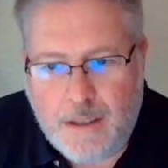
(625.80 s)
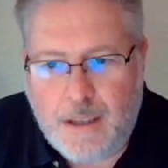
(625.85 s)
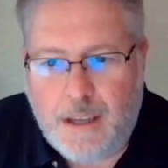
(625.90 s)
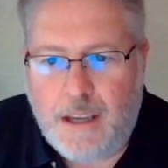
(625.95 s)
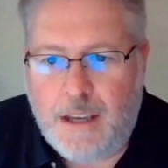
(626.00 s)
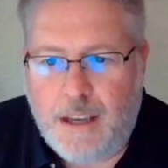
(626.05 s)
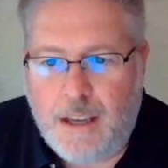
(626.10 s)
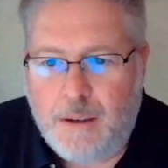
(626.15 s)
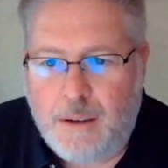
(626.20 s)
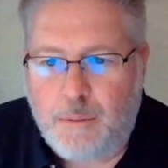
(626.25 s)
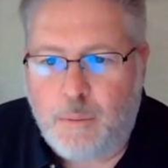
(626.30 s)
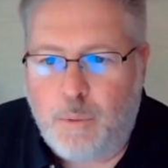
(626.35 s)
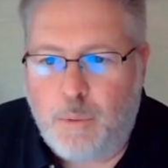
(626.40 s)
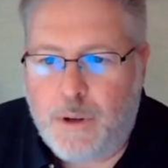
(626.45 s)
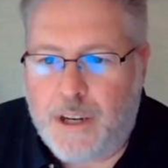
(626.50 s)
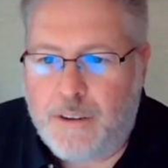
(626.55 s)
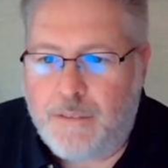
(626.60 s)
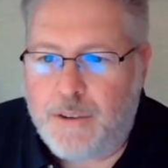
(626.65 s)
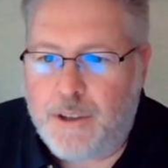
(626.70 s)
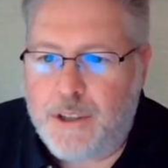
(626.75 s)
And
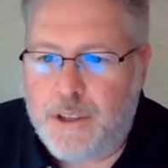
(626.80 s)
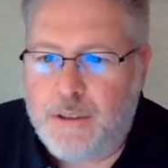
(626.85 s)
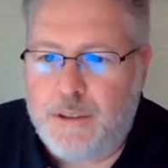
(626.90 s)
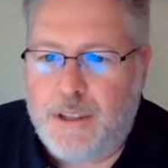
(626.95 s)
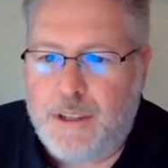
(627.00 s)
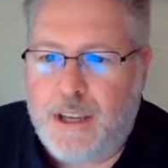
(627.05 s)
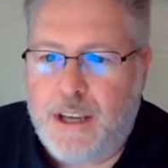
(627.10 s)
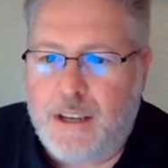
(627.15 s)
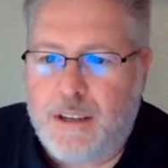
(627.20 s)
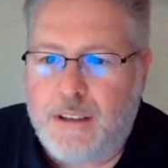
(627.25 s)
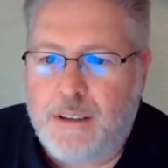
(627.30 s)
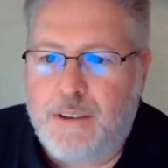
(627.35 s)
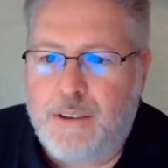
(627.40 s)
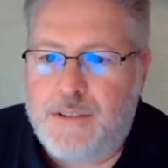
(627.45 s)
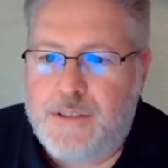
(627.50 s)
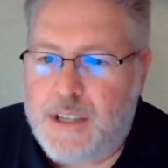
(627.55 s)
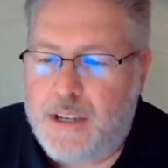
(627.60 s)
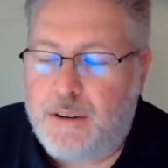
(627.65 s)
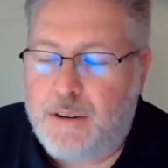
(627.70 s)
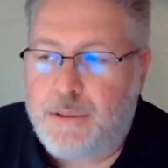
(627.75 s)
whenever you get
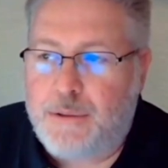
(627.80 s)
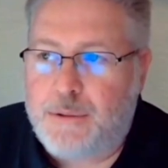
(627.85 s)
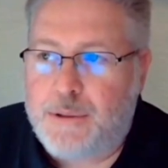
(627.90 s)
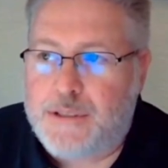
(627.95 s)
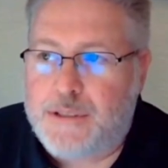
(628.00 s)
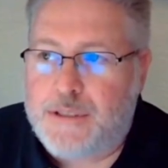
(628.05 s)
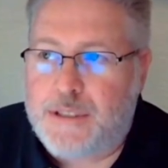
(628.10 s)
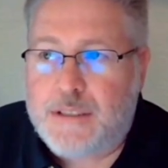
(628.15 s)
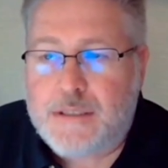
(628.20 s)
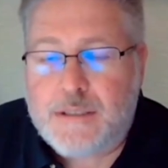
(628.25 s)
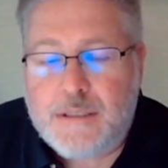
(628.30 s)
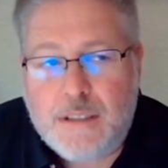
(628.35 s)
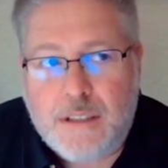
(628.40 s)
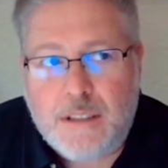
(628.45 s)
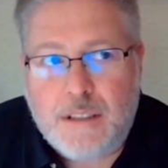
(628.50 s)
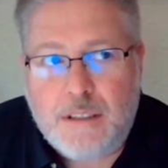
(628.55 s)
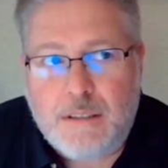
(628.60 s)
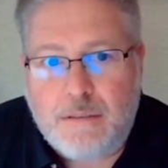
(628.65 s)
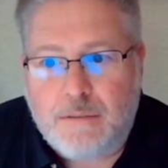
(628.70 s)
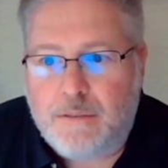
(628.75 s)

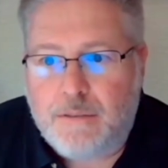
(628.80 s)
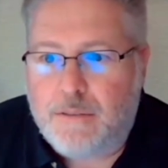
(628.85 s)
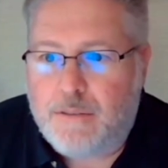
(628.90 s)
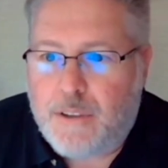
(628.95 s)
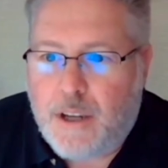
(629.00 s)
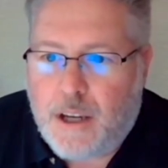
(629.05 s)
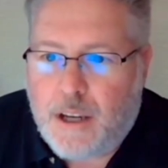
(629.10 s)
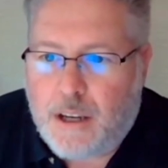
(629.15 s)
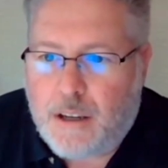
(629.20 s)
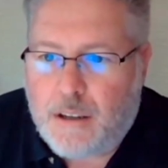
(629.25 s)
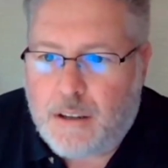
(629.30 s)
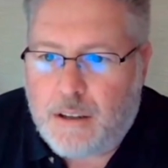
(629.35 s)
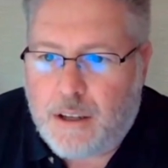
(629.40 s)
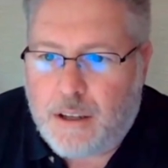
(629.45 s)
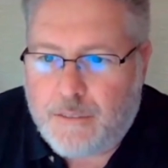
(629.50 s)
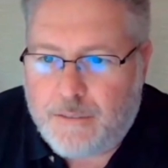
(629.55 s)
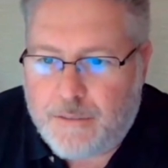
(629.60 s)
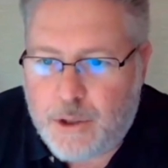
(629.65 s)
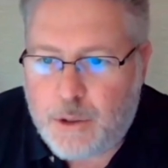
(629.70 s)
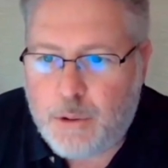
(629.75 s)
CR360,
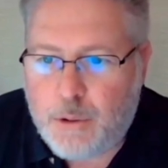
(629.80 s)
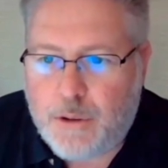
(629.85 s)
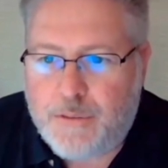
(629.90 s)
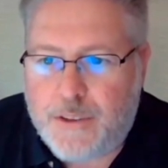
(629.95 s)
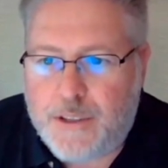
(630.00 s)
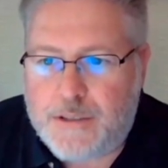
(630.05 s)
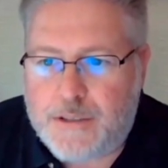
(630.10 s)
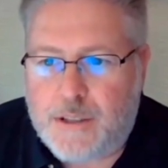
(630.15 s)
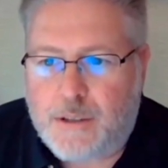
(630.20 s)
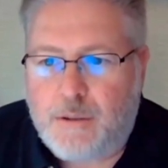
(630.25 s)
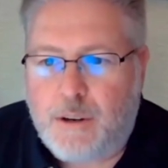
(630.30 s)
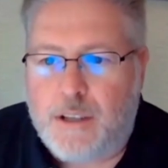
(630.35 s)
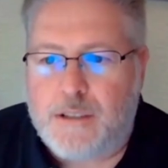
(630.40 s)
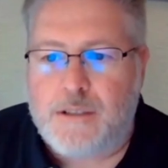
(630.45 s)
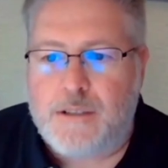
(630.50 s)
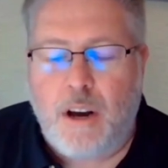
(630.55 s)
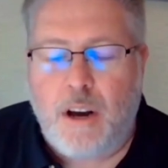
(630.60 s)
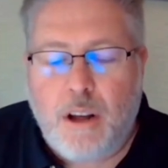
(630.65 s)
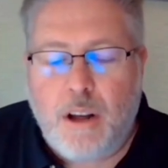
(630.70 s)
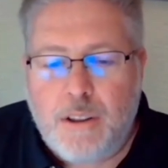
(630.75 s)
a view of this
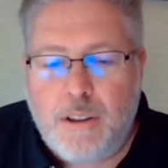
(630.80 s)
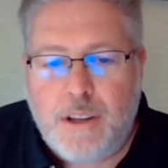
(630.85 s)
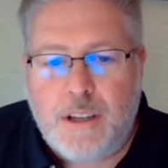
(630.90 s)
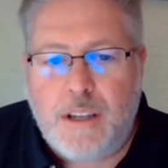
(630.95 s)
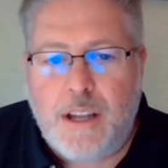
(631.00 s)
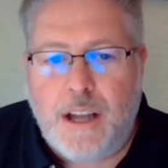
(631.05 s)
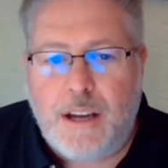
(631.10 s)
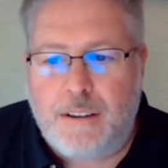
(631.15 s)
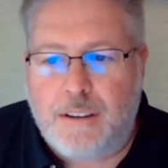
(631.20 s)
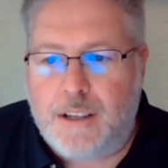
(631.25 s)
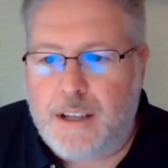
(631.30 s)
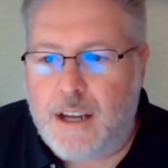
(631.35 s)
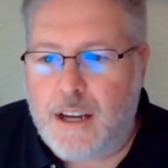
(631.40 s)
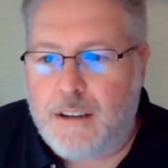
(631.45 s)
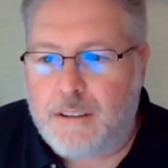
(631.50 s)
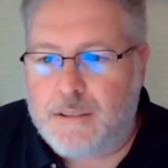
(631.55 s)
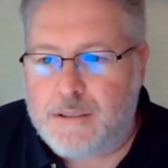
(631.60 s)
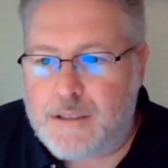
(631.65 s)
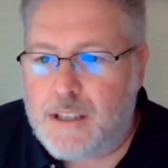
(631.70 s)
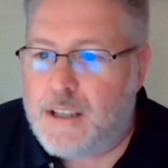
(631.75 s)
across all the cloud
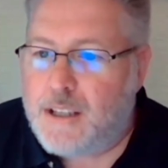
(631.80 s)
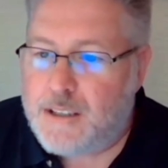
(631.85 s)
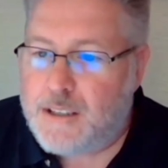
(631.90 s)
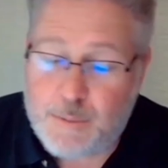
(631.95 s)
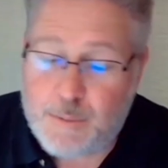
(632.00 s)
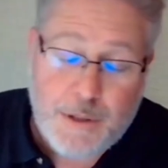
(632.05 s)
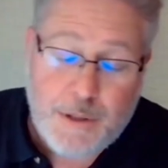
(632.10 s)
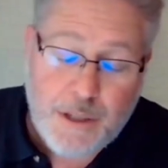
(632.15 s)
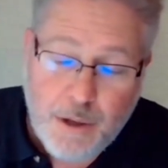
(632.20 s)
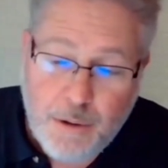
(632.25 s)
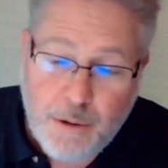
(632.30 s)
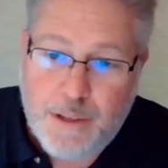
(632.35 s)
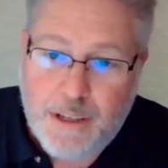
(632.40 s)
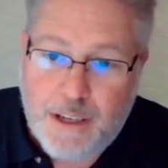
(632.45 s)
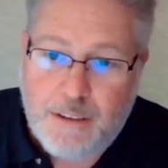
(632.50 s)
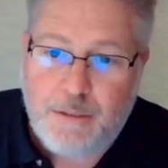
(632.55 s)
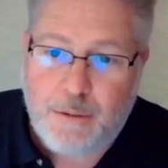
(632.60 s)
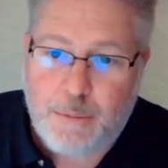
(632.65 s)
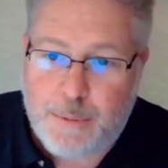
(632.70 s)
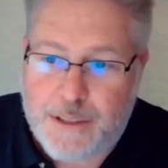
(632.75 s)
accounts, because we know that
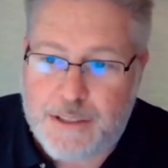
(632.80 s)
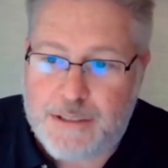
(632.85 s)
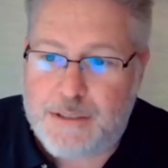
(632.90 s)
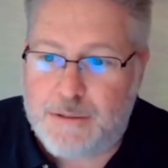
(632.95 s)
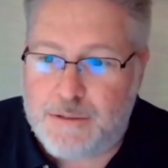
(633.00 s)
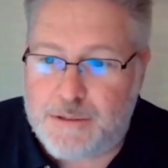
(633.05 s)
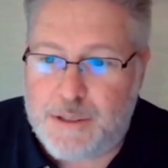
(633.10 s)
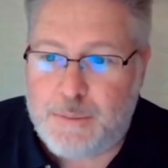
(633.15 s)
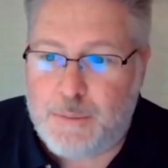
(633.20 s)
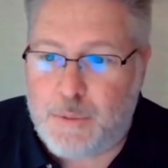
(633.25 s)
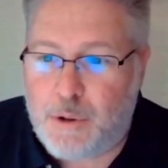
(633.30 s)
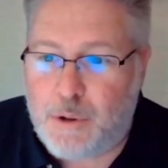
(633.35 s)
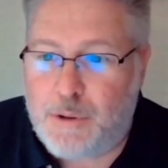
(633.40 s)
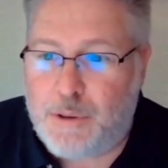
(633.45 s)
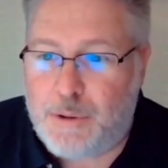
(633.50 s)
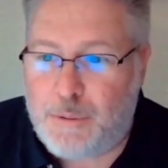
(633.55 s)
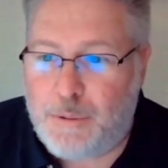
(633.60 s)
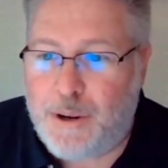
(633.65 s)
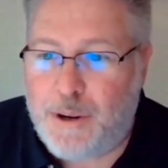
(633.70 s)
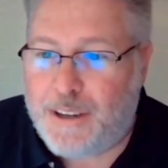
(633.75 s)
everybody's using more
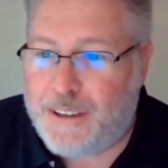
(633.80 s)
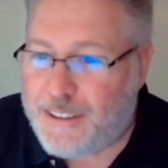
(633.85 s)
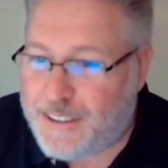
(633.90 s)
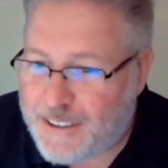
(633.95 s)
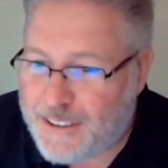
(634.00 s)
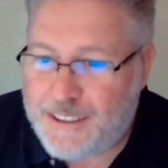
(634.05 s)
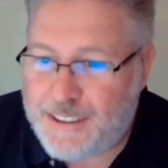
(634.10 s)
than one.